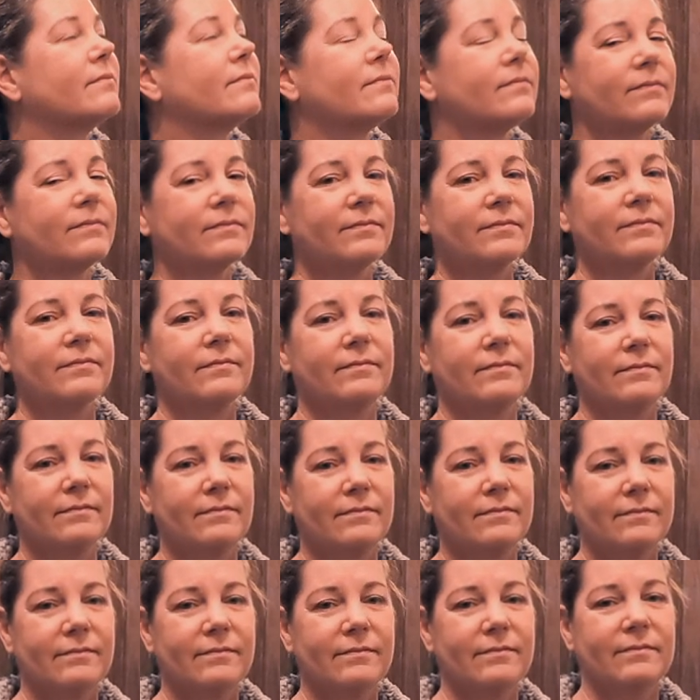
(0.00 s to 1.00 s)

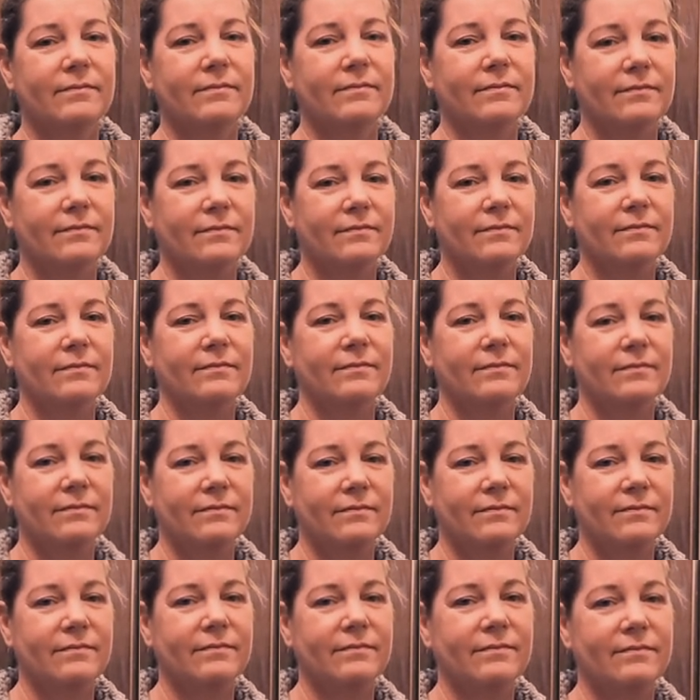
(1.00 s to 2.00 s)

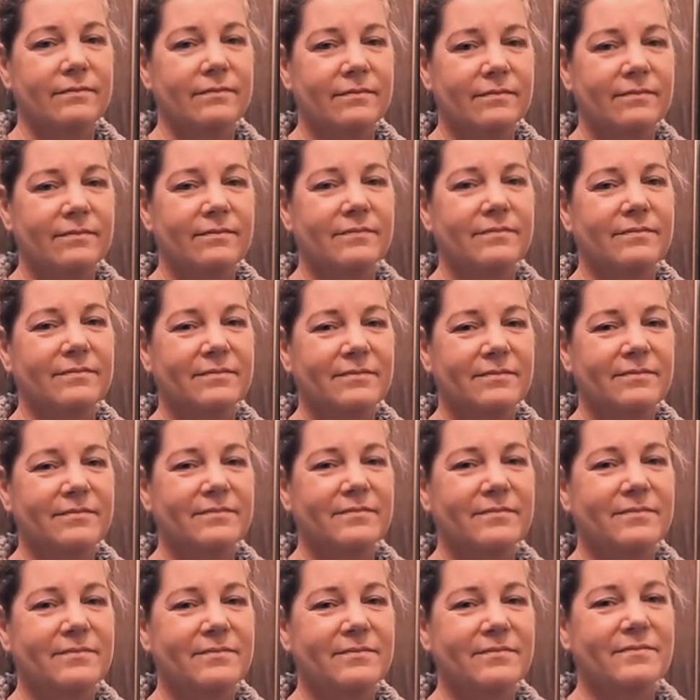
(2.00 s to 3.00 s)

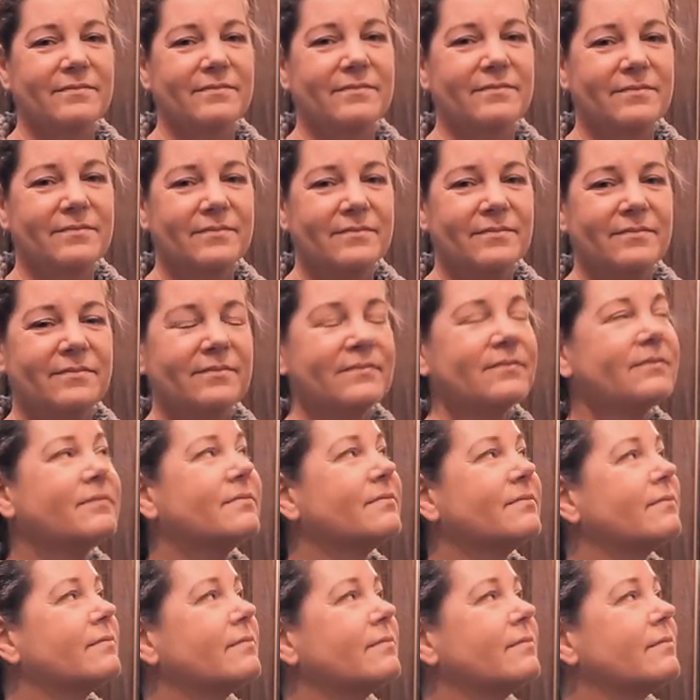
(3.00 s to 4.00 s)

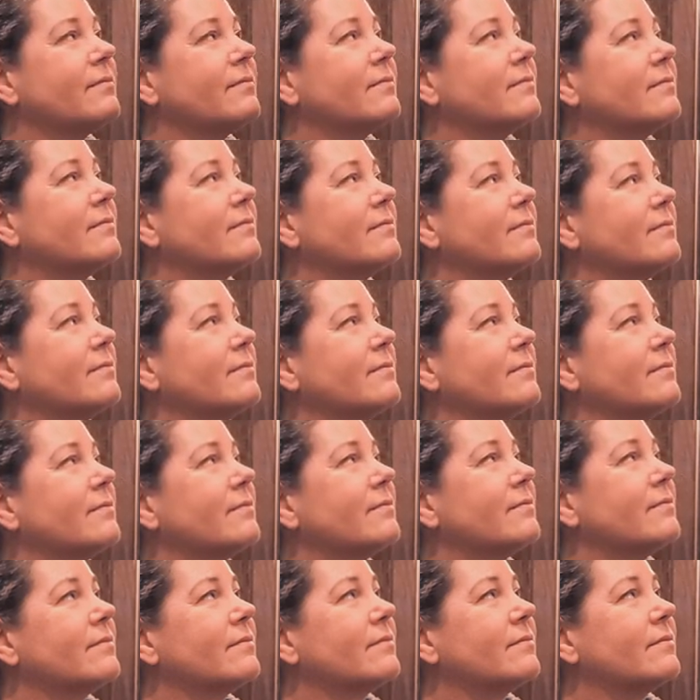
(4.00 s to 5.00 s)

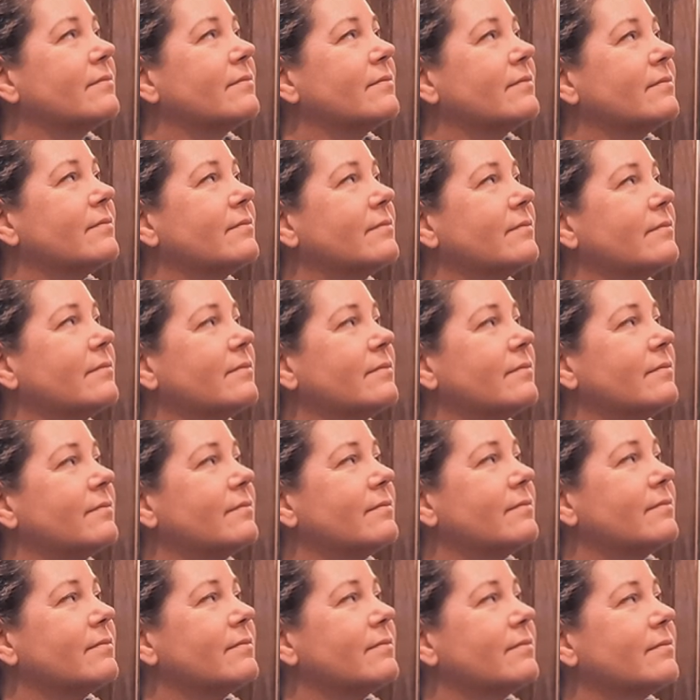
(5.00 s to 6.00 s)

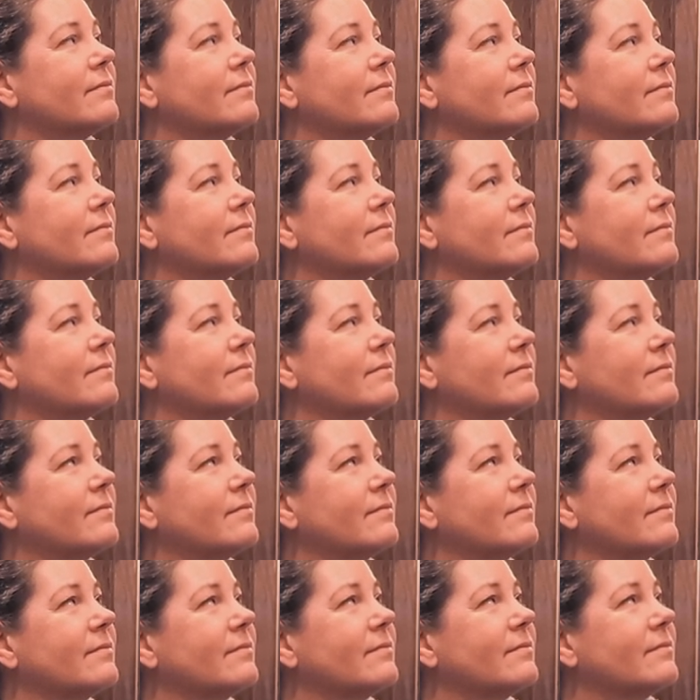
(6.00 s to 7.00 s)

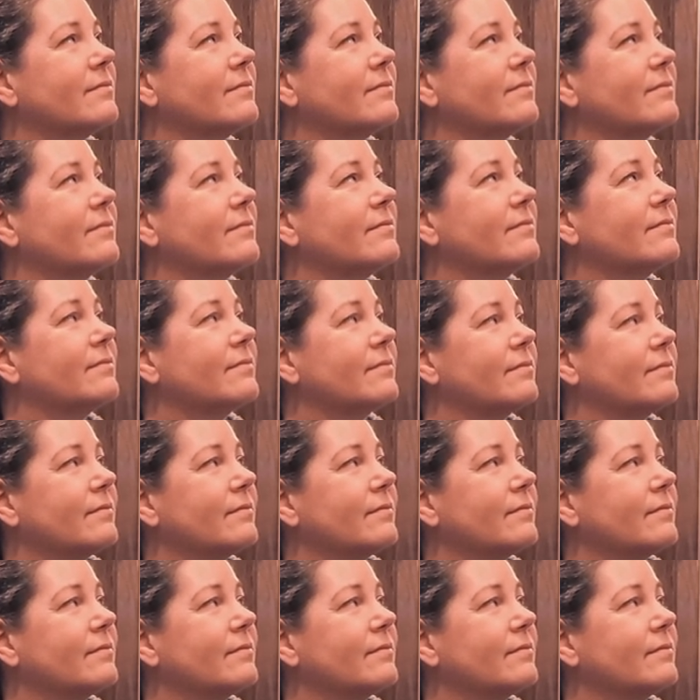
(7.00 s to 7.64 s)
(silent)